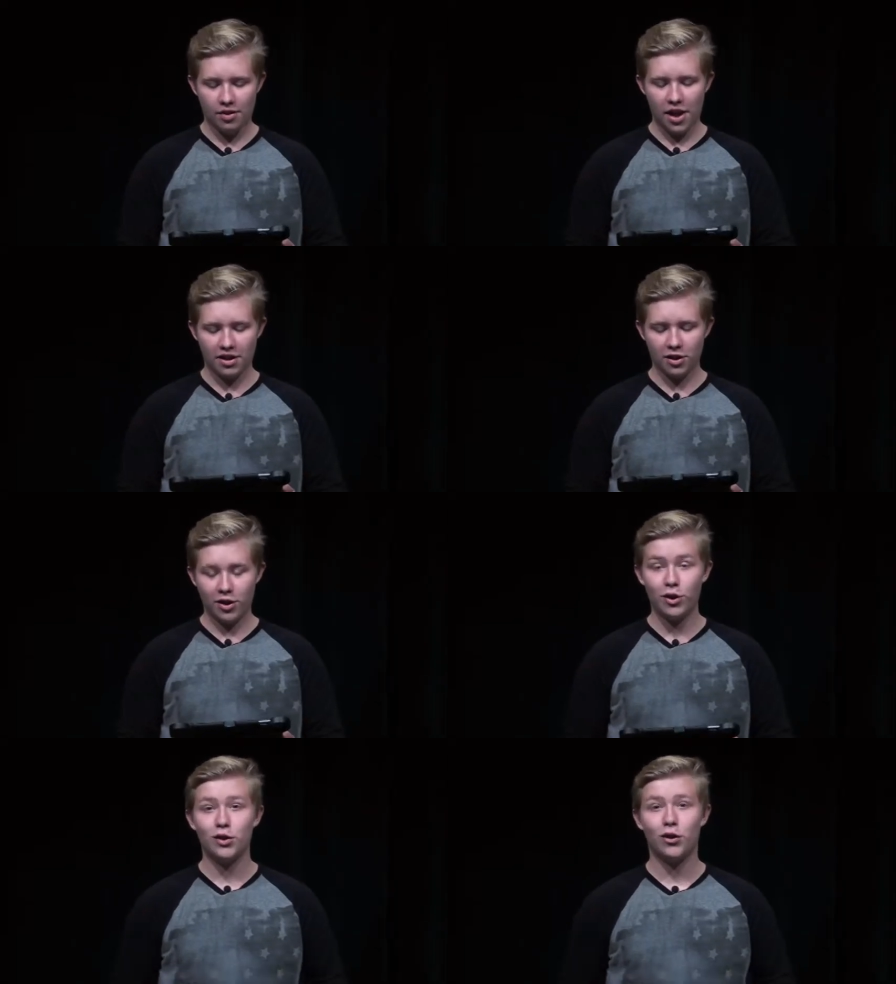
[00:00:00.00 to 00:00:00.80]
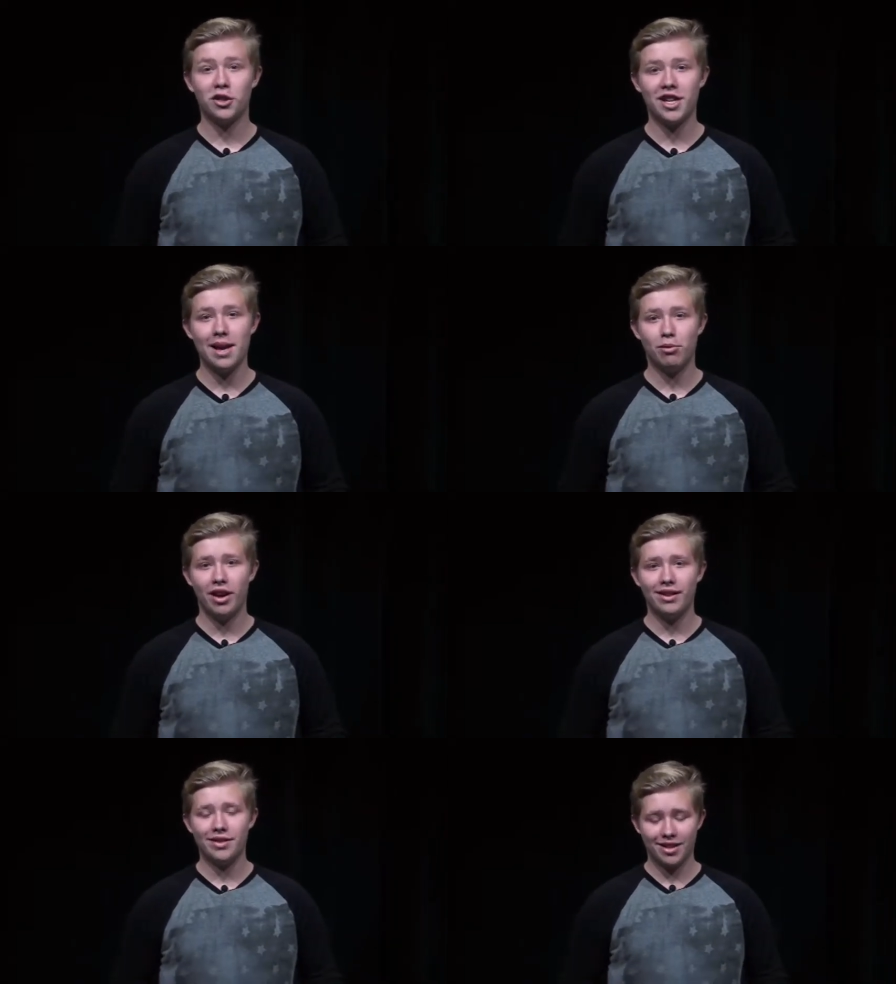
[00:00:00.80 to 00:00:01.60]
That's our news for today,
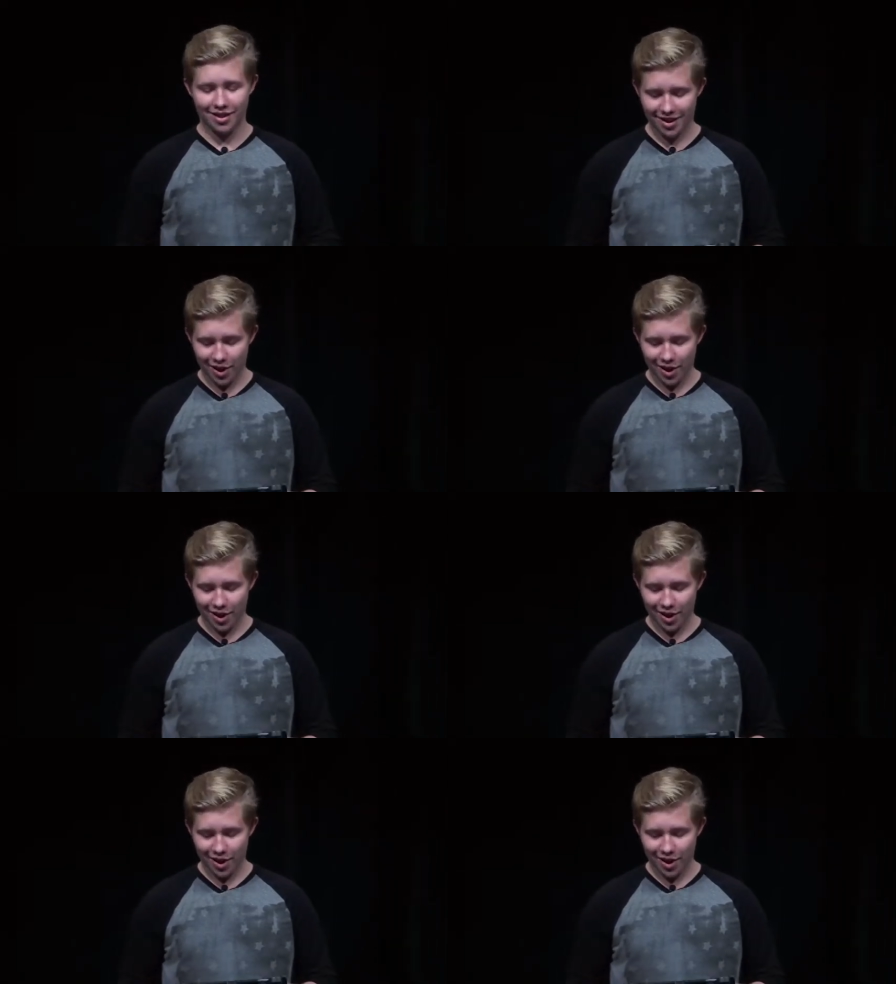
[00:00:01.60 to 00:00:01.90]
Braves.